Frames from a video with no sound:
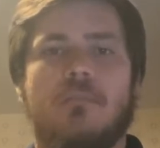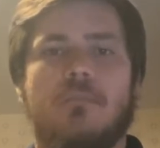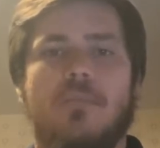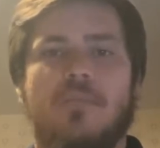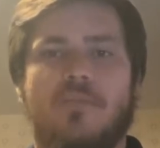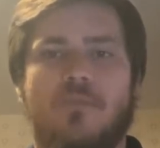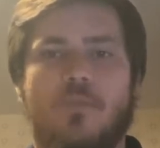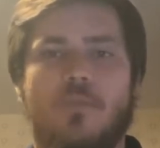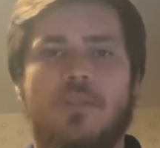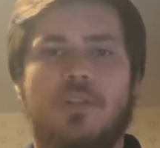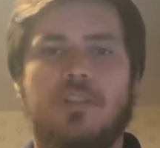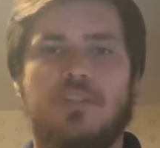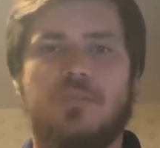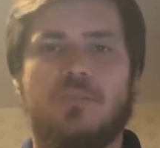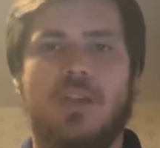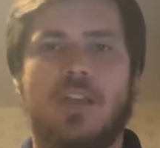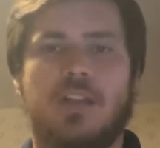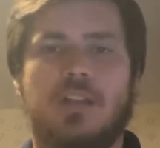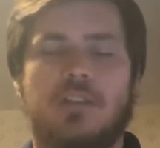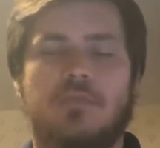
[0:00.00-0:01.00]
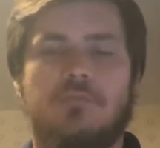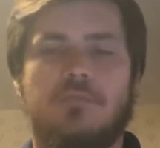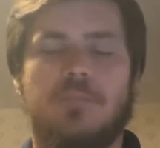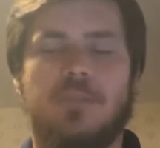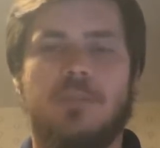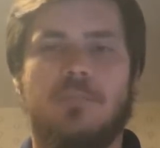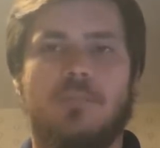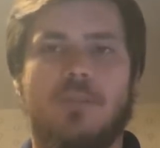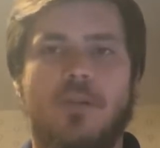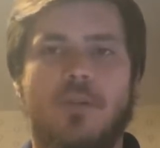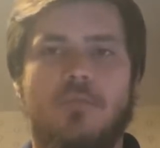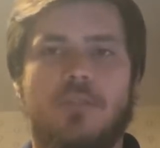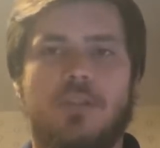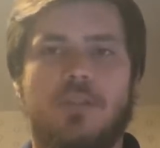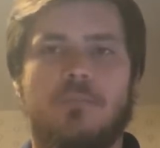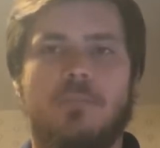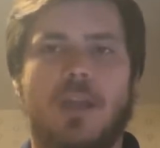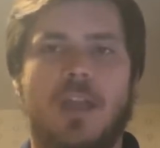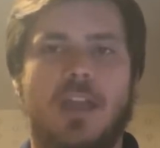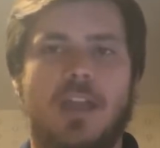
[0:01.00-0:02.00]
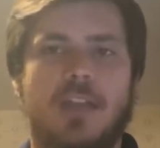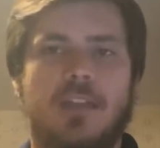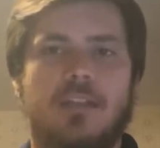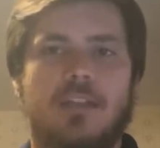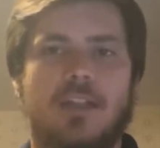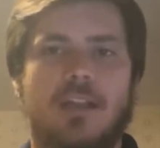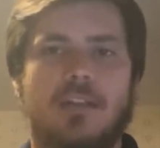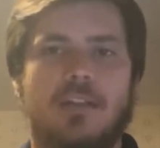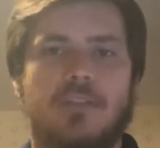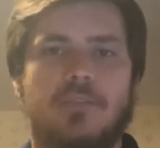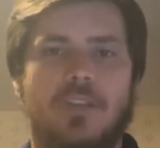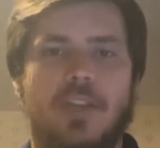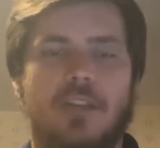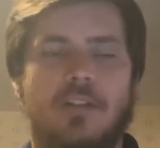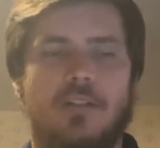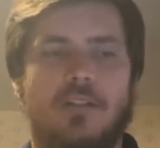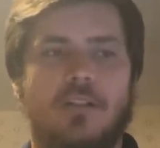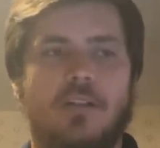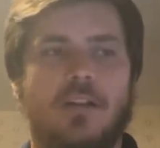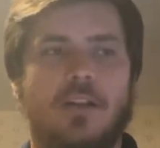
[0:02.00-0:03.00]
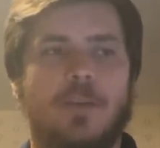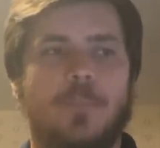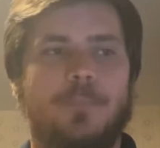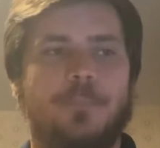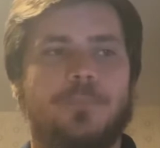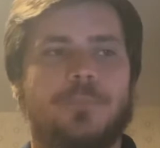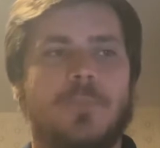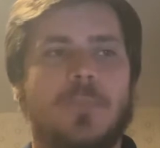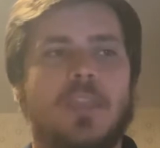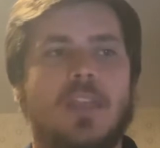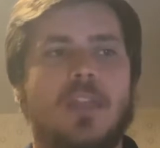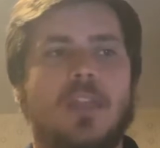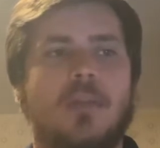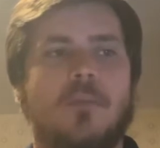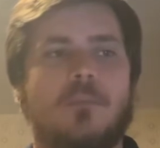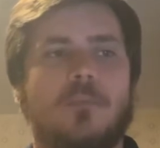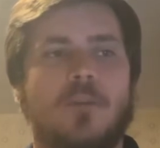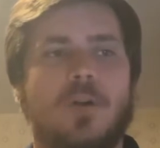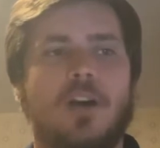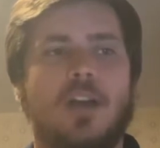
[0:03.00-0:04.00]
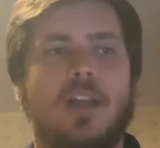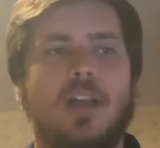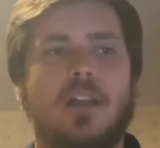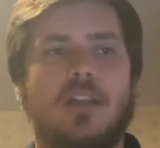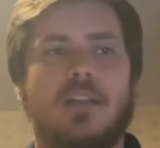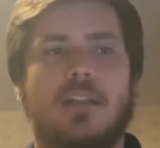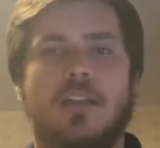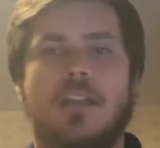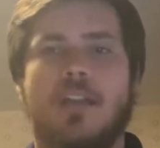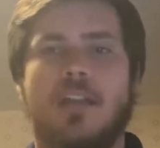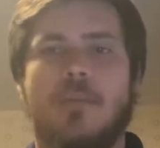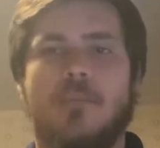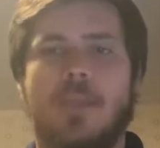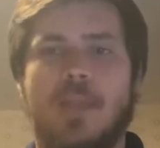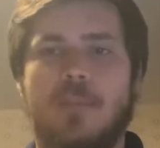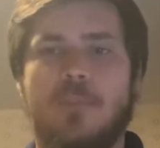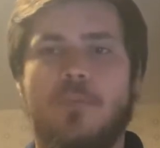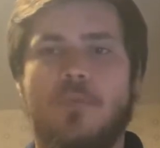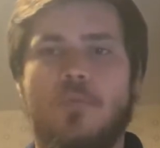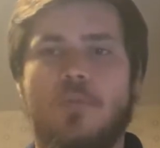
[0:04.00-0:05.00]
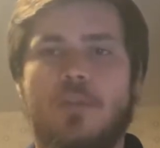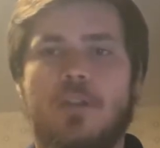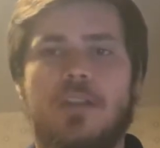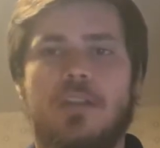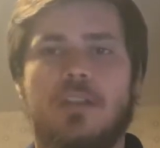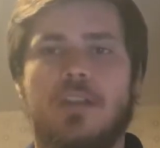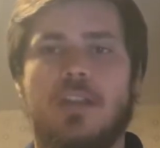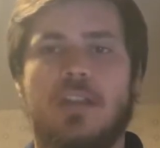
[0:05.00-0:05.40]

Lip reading: before his record would be broken by Hank Aaron later on. But people would